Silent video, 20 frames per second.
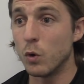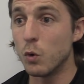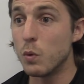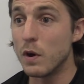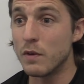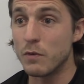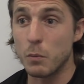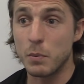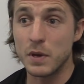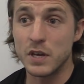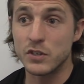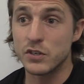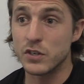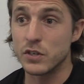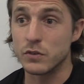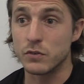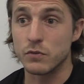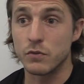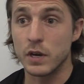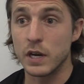All weather
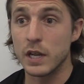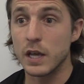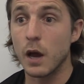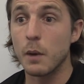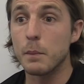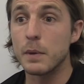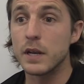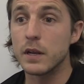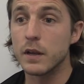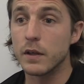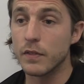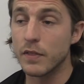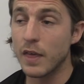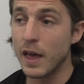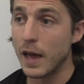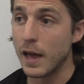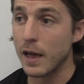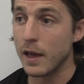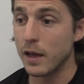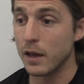pitches, really.
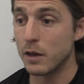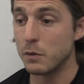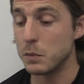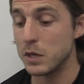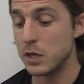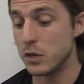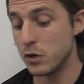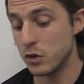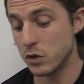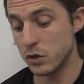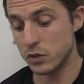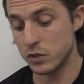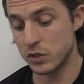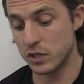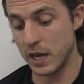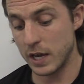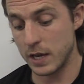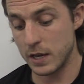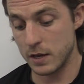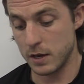I mean, you could
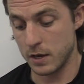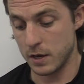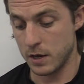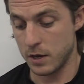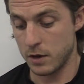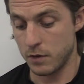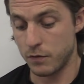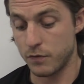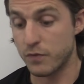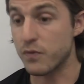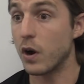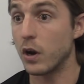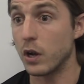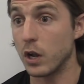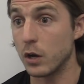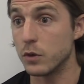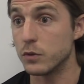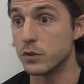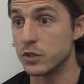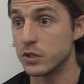say front
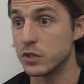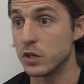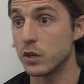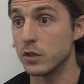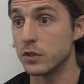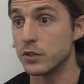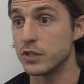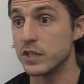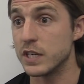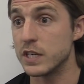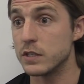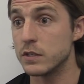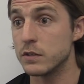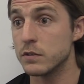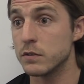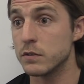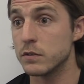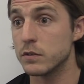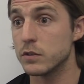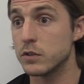load the start of the
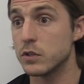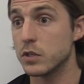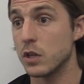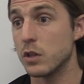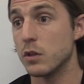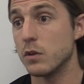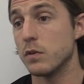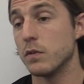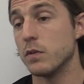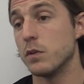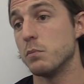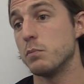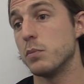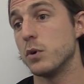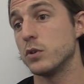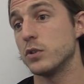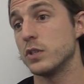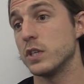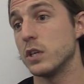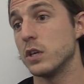season. Yep. So the
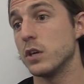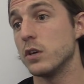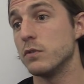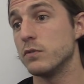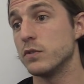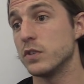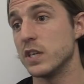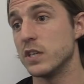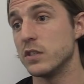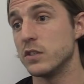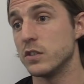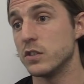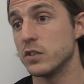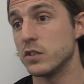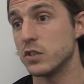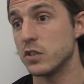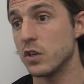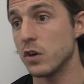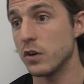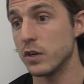Bostik youth season's
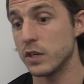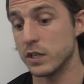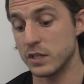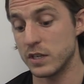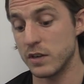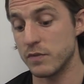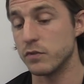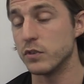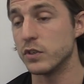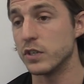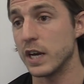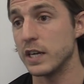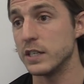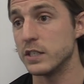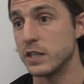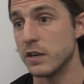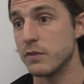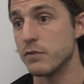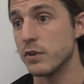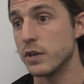started at different
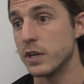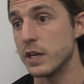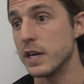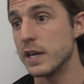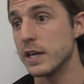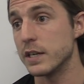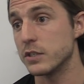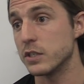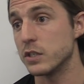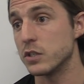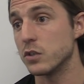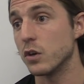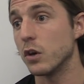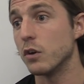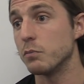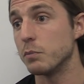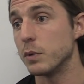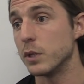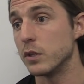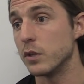dates every year since
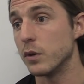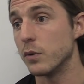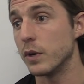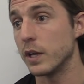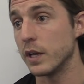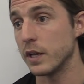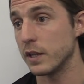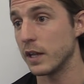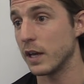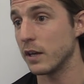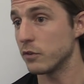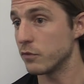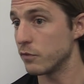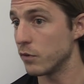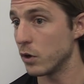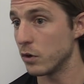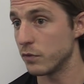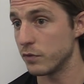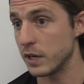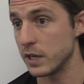I've been doing it, and that's
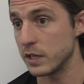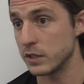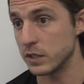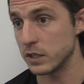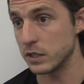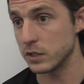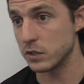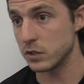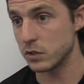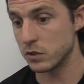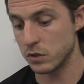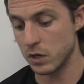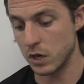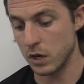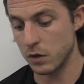5 years. And it's